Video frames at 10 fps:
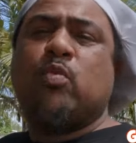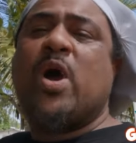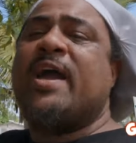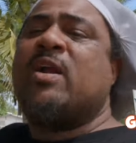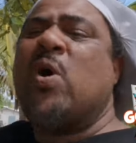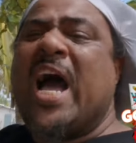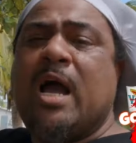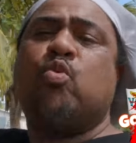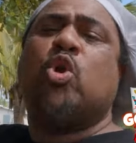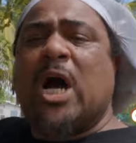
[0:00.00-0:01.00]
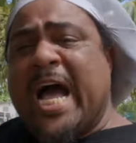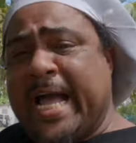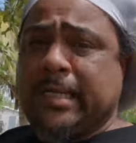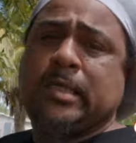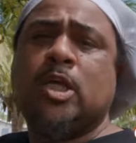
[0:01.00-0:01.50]
Why don't hang, we don't
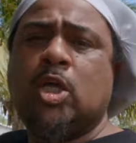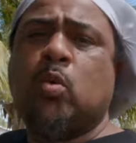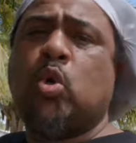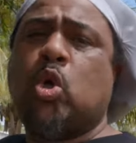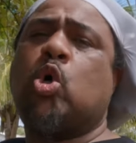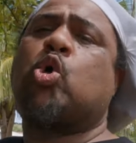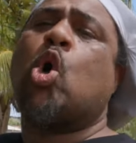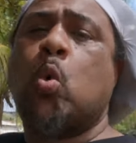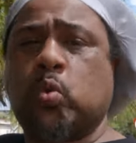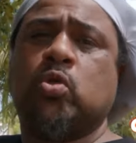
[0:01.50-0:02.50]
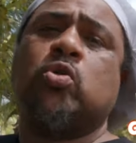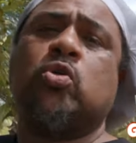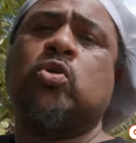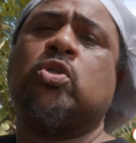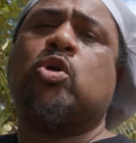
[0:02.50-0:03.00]
hang. We don't look out.
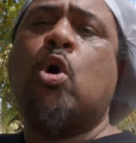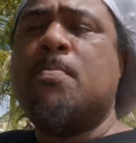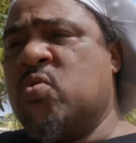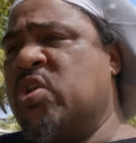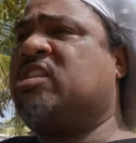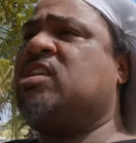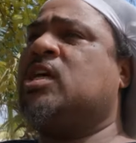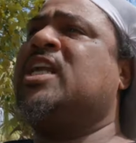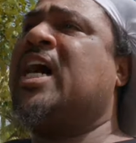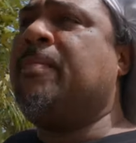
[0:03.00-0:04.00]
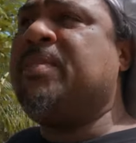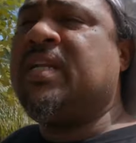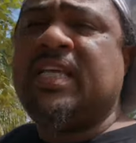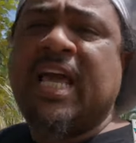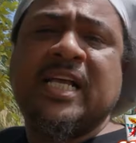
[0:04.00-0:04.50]
Community, you know what I
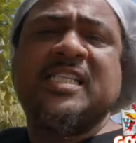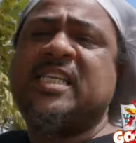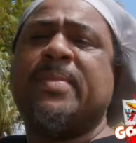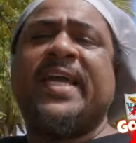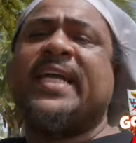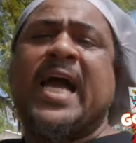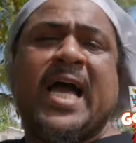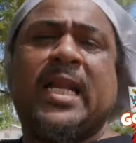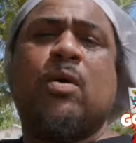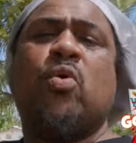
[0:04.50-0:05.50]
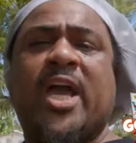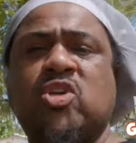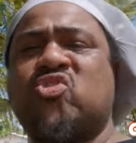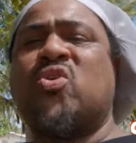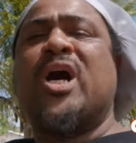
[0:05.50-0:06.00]
mean? Can't see my corner where I
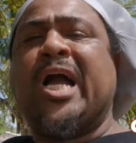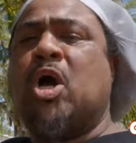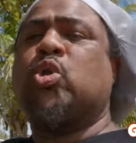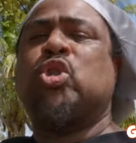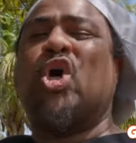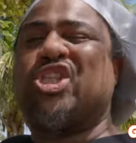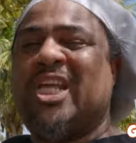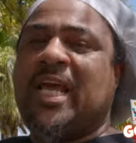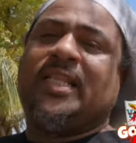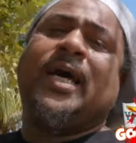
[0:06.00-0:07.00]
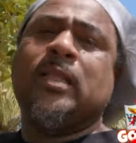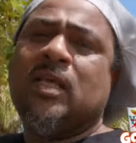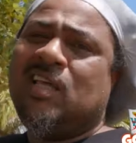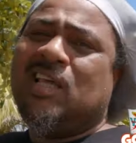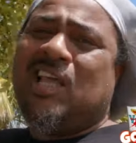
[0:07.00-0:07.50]
used to hang out, dirty like that.
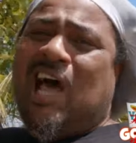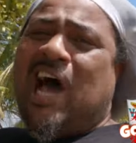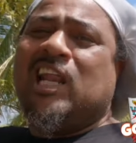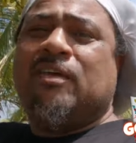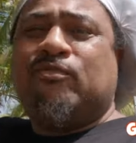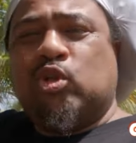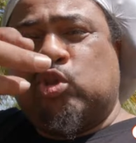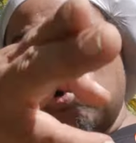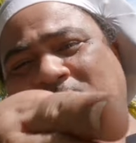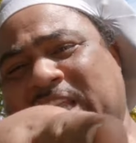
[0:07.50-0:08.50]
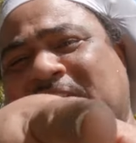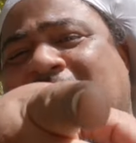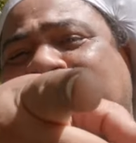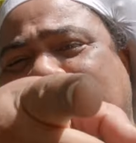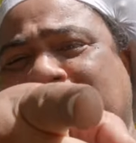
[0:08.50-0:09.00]
And if you do that there
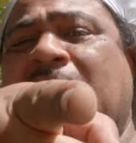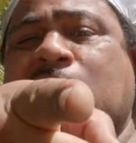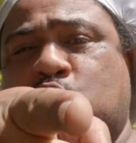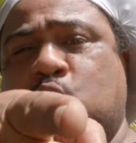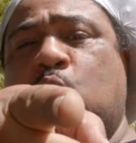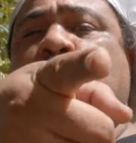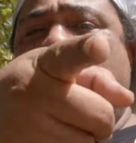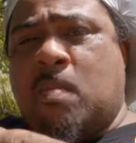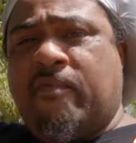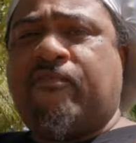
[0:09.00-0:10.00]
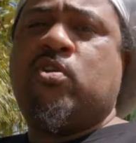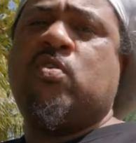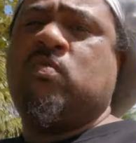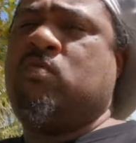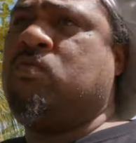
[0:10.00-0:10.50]
again, I sue, we coming for you.